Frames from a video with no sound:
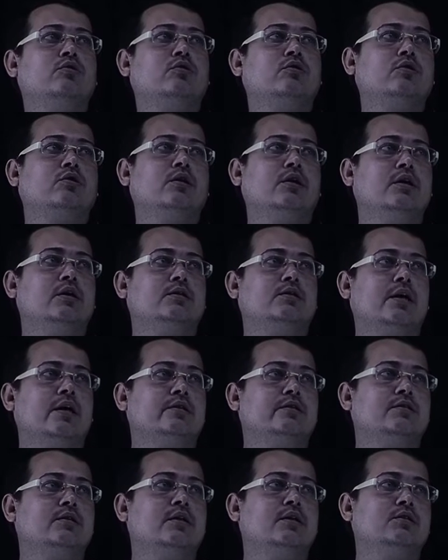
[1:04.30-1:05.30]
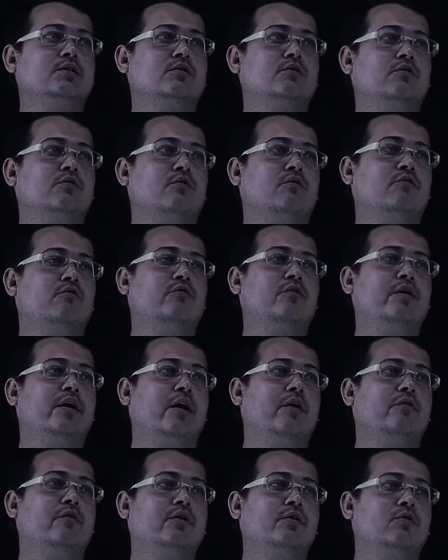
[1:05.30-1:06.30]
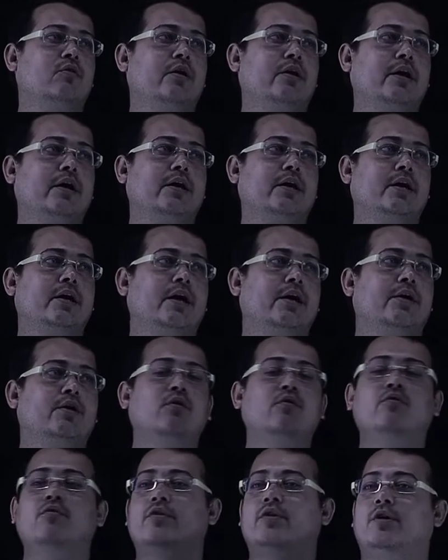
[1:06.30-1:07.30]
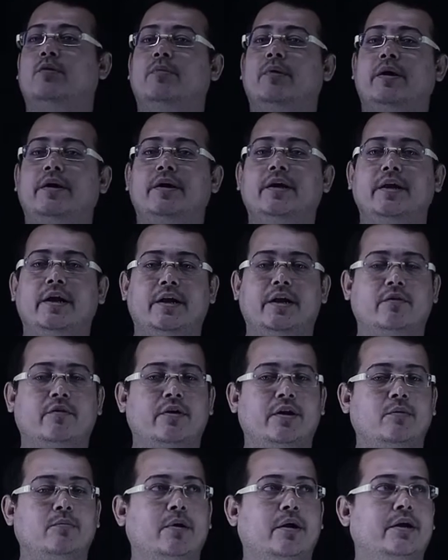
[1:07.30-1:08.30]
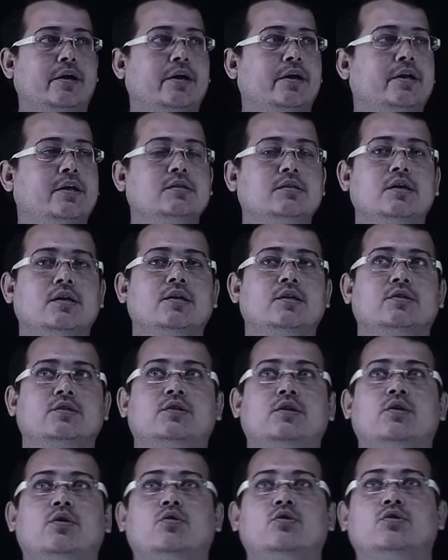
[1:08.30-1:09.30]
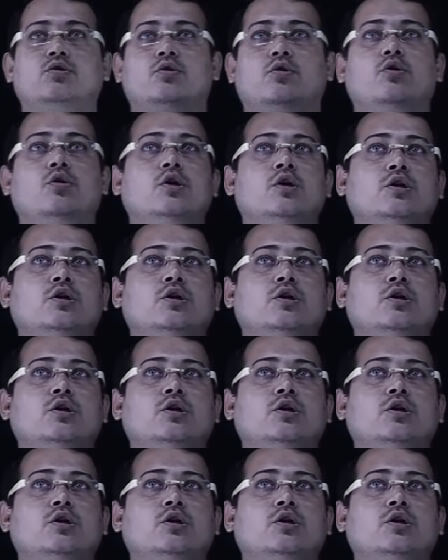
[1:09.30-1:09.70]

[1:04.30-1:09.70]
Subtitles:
3s are 6, we haven't got any kind of remainder and our remainder is 0 0.